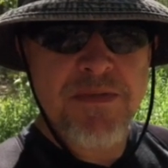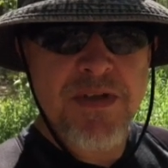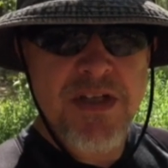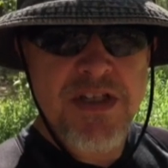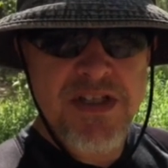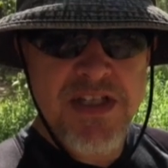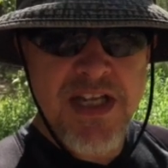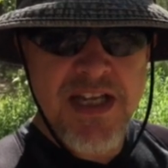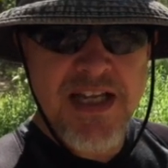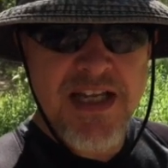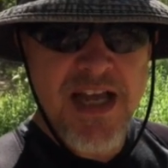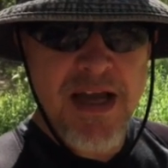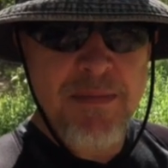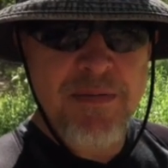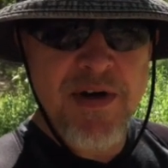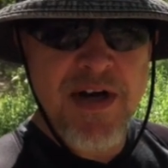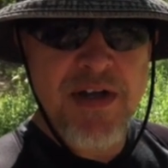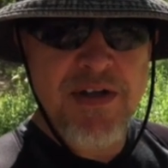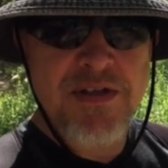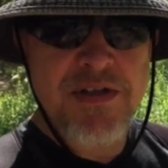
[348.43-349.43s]
Let's get the
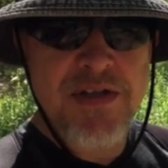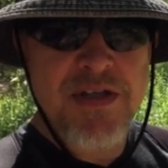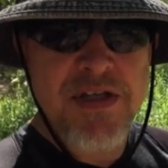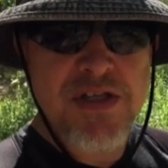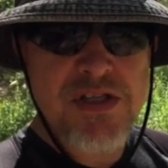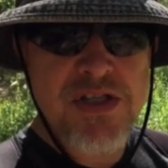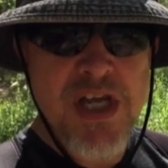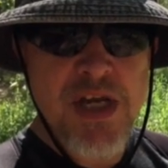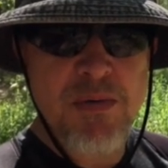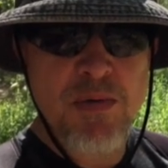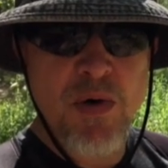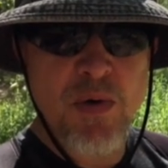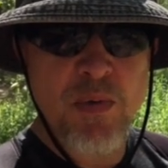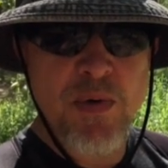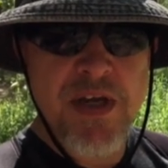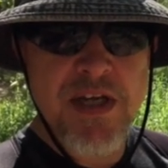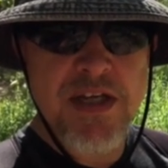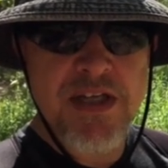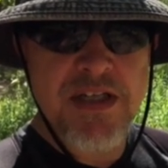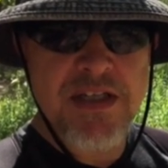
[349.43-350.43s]
camera out and see what
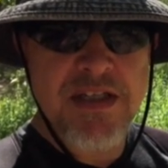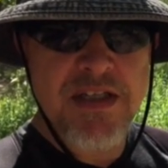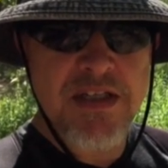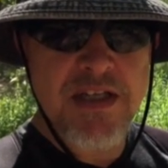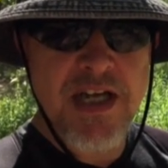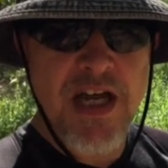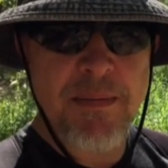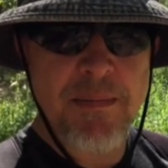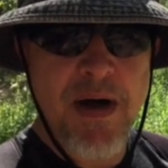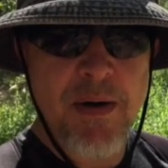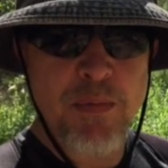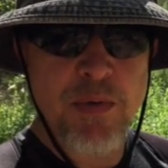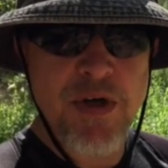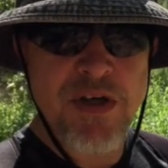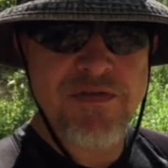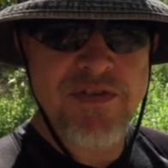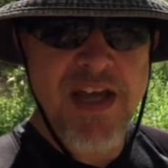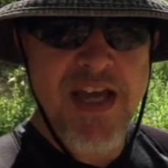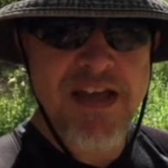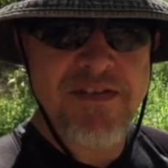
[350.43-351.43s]
we can come up
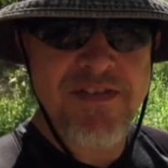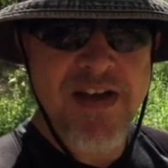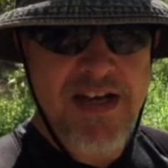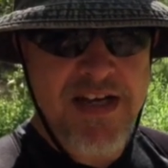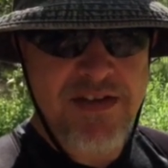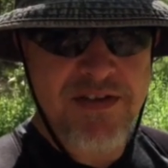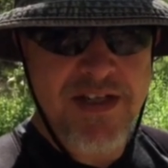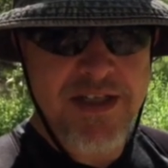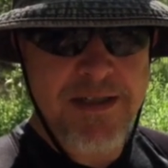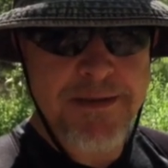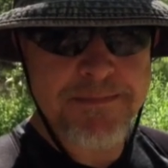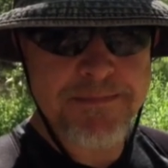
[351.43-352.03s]
with, if anything.